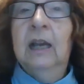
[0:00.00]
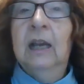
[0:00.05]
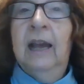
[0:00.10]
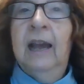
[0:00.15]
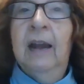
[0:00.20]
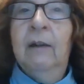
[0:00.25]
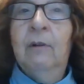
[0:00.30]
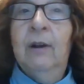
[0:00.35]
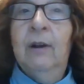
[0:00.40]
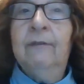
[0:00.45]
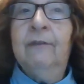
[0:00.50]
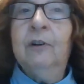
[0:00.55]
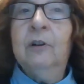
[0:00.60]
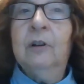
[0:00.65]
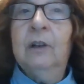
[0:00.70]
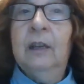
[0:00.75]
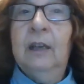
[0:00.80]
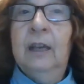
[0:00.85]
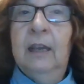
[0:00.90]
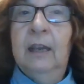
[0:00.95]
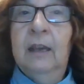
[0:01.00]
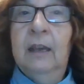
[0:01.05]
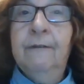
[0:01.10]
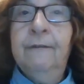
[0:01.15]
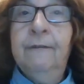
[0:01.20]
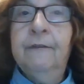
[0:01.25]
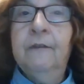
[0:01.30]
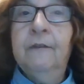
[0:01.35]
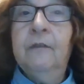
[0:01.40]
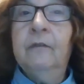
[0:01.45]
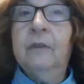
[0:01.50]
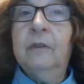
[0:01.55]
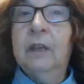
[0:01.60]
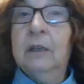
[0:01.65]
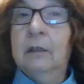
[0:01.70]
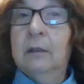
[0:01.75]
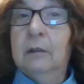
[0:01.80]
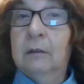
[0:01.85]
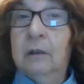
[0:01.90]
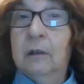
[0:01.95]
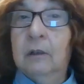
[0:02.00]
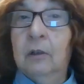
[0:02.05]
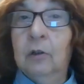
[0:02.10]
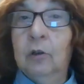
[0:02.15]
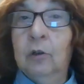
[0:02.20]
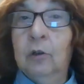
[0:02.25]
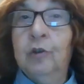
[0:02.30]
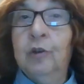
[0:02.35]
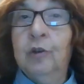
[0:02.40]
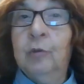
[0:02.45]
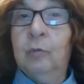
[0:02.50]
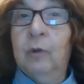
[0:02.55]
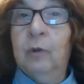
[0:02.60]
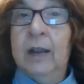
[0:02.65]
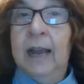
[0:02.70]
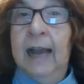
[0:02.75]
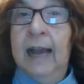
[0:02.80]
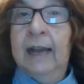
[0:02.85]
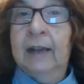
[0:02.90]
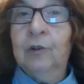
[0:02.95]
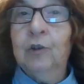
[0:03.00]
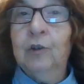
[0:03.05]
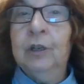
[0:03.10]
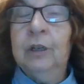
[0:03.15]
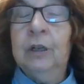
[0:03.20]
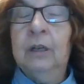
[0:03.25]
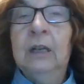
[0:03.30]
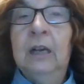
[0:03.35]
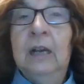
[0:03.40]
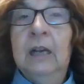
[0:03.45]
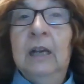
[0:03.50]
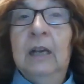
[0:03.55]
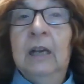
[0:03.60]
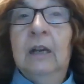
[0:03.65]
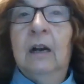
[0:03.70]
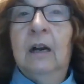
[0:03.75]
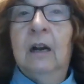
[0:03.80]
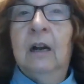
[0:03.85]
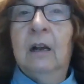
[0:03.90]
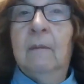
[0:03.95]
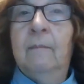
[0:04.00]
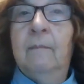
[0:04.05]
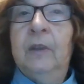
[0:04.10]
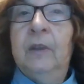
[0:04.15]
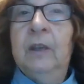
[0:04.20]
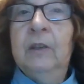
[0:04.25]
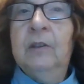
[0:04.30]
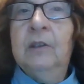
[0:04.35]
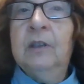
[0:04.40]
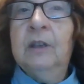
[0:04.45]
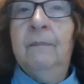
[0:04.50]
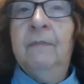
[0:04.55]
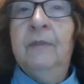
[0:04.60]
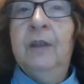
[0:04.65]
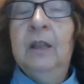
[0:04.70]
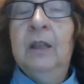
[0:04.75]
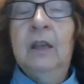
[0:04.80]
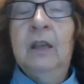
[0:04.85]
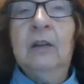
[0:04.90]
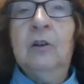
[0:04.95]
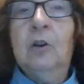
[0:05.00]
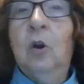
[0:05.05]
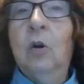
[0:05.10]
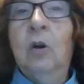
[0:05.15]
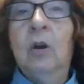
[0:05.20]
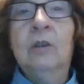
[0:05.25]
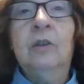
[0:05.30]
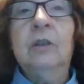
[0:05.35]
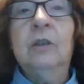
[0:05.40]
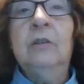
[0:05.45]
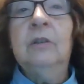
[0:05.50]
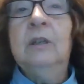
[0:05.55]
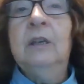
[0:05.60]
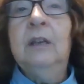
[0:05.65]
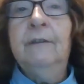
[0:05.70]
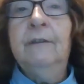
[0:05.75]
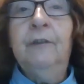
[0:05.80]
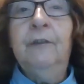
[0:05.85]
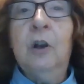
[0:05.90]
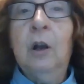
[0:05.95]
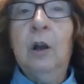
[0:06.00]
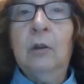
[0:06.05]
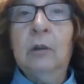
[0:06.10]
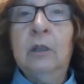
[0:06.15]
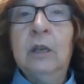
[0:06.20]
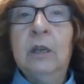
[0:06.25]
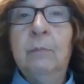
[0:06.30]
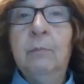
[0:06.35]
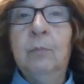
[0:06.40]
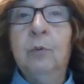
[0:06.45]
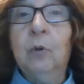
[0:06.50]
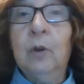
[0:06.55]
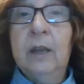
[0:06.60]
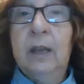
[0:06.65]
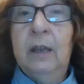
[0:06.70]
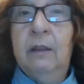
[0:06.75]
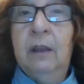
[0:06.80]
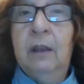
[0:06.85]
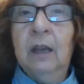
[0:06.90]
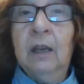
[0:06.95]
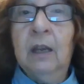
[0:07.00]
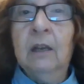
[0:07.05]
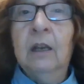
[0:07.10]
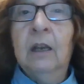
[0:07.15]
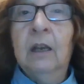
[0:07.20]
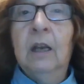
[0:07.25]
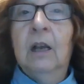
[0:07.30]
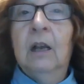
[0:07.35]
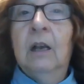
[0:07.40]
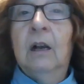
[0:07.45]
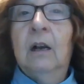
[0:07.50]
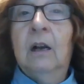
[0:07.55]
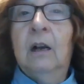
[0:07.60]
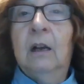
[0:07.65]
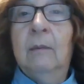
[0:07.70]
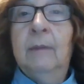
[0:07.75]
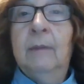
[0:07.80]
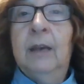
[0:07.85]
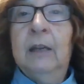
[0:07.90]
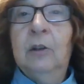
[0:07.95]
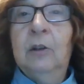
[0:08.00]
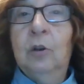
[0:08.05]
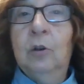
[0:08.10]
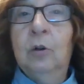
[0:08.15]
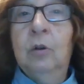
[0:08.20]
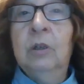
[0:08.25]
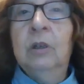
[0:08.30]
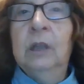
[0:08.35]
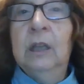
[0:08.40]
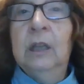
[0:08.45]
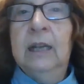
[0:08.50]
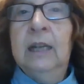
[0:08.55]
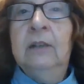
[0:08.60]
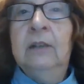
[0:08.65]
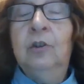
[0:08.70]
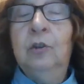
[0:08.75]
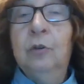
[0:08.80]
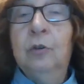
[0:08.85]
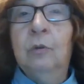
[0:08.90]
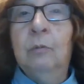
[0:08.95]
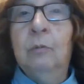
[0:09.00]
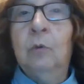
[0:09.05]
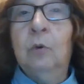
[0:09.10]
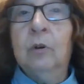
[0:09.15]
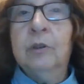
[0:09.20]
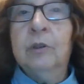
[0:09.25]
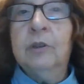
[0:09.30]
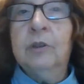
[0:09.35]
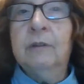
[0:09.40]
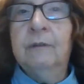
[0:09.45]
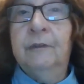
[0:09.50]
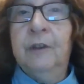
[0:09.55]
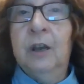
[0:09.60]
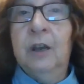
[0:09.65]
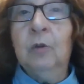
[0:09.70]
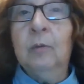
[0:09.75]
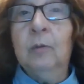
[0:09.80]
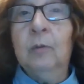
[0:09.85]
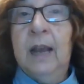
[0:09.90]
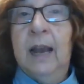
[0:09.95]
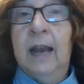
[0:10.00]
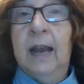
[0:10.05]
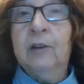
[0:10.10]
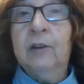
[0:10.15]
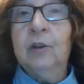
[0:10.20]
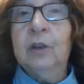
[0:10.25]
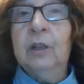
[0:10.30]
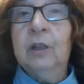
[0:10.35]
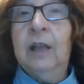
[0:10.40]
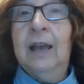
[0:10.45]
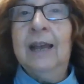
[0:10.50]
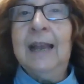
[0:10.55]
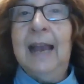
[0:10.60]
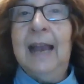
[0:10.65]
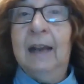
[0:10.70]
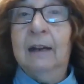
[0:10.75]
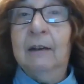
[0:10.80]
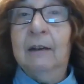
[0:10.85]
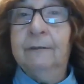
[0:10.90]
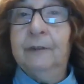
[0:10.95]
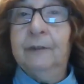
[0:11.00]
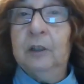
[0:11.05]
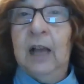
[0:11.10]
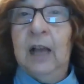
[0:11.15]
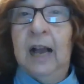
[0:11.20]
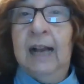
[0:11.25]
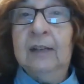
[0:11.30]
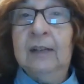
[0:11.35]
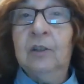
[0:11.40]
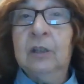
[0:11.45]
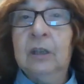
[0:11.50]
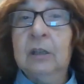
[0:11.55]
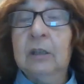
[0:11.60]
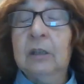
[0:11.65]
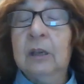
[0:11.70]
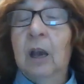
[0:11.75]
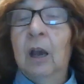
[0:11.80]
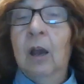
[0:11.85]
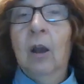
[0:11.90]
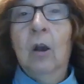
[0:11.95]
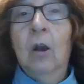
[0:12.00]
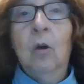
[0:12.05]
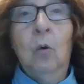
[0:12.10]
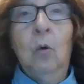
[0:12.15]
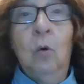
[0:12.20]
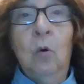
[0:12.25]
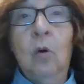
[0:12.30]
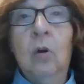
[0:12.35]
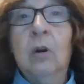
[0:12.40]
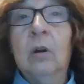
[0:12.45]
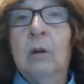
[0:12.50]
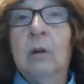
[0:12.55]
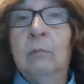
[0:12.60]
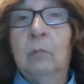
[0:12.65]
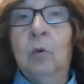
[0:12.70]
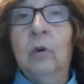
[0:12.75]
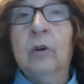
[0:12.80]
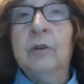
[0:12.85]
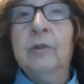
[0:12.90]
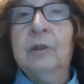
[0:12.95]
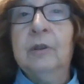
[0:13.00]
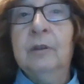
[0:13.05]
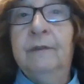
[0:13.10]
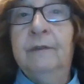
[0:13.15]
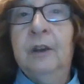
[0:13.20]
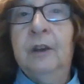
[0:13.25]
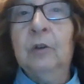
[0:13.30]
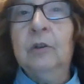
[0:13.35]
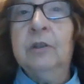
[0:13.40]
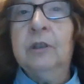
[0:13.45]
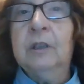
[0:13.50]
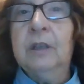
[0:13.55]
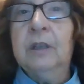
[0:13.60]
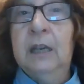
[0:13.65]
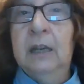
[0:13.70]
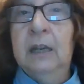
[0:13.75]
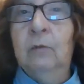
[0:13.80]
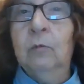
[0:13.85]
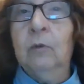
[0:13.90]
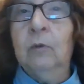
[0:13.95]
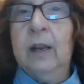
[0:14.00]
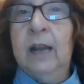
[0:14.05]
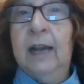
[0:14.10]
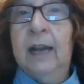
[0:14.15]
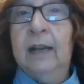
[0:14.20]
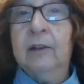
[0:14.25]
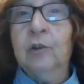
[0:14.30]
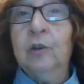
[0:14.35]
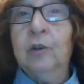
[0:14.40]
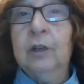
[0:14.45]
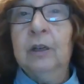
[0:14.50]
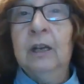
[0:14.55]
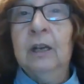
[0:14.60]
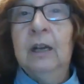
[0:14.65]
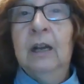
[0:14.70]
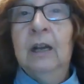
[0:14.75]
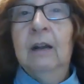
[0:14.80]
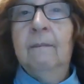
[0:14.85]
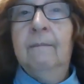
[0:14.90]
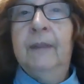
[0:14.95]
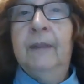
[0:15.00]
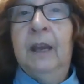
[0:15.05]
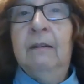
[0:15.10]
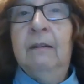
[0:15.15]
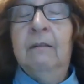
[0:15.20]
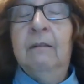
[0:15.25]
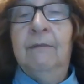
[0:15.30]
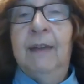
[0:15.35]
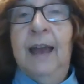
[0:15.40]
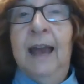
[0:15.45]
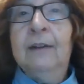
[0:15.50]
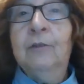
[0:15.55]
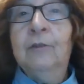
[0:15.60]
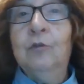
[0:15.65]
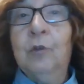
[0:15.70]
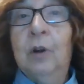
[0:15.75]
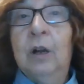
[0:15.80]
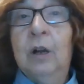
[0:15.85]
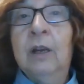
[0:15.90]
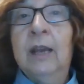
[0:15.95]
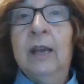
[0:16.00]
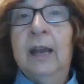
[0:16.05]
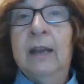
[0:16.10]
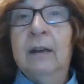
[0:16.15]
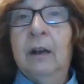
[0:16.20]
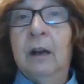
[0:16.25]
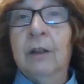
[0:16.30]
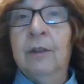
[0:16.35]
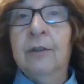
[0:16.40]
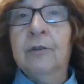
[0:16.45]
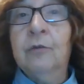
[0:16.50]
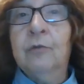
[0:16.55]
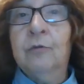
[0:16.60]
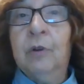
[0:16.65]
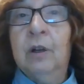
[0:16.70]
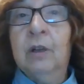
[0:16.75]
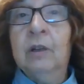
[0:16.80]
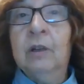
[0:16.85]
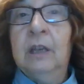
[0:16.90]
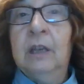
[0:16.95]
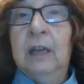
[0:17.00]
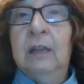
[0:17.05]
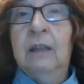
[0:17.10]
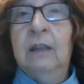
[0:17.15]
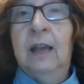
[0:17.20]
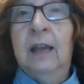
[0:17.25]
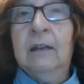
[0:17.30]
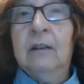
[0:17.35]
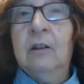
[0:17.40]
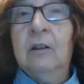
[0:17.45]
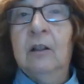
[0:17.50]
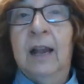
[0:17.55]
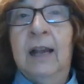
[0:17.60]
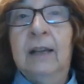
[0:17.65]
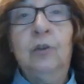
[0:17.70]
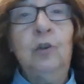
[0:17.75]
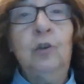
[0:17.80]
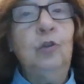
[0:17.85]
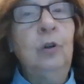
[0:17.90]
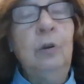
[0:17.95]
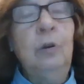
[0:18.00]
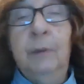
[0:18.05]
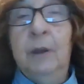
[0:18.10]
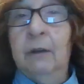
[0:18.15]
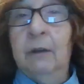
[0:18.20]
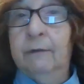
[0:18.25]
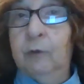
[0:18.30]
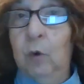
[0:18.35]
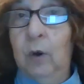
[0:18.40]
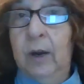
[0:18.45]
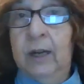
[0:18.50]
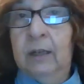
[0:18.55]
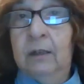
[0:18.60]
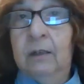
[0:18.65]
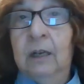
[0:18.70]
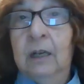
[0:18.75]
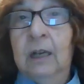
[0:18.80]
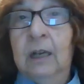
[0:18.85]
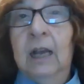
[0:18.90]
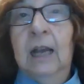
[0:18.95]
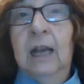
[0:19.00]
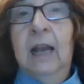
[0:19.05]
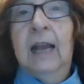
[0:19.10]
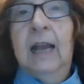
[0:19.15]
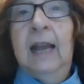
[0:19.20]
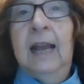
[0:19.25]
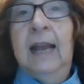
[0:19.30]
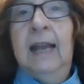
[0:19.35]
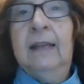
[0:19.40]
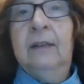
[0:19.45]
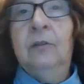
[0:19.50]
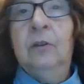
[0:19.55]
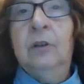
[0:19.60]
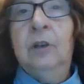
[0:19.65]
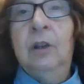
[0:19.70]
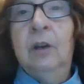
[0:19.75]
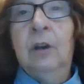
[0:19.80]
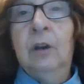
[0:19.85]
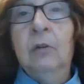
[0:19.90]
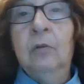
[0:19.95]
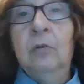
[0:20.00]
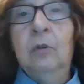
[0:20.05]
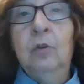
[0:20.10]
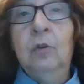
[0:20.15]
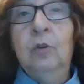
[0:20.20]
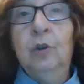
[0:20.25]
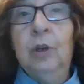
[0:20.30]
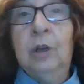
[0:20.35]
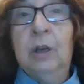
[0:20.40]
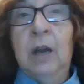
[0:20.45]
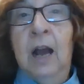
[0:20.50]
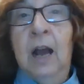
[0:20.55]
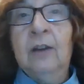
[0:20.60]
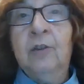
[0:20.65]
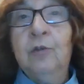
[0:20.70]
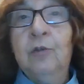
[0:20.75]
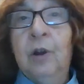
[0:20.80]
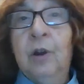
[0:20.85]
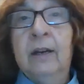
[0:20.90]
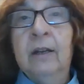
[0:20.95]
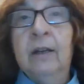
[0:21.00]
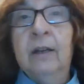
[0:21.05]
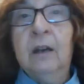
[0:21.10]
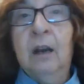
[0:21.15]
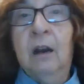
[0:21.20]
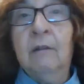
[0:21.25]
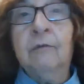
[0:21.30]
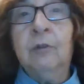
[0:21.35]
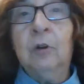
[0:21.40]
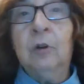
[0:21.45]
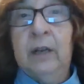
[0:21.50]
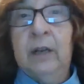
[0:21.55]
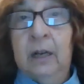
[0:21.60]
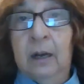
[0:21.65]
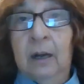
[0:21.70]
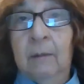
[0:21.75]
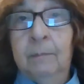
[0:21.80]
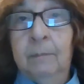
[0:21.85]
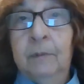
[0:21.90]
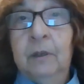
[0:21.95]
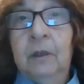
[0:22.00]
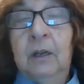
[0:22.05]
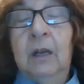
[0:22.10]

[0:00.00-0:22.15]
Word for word: However, if the allergic reaction um, is something that causes difficulty breathing um, and could lead to a more severe reaction like anaphylaxis, or a more severe skin reaction, then that drug and other drugs in that class should be avoided. And, you know, you should not try to cover it up.